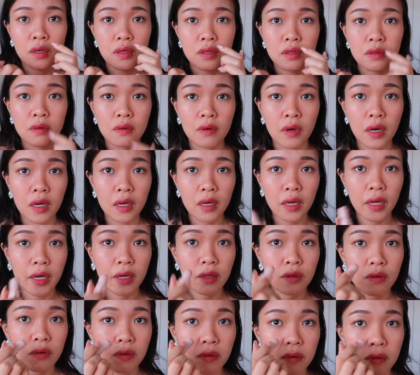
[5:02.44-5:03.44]
So I
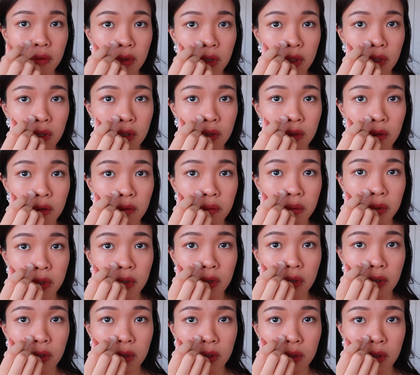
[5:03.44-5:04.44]
like to do a little
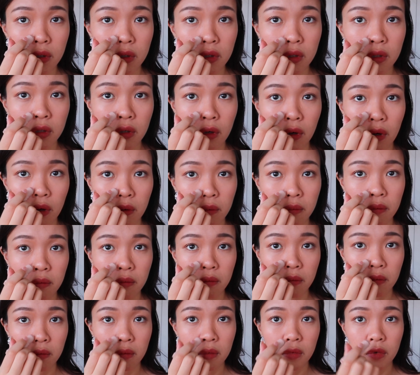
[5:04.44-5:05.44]
bit on the top
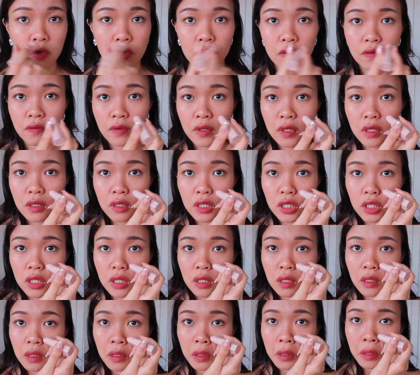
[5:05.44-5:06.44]
of each
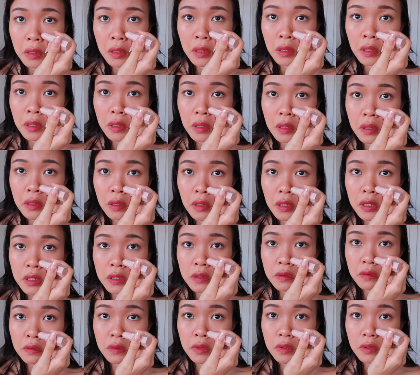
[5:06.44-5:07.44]

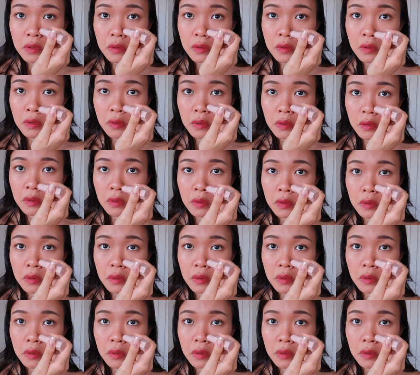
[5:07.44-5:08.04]
nostril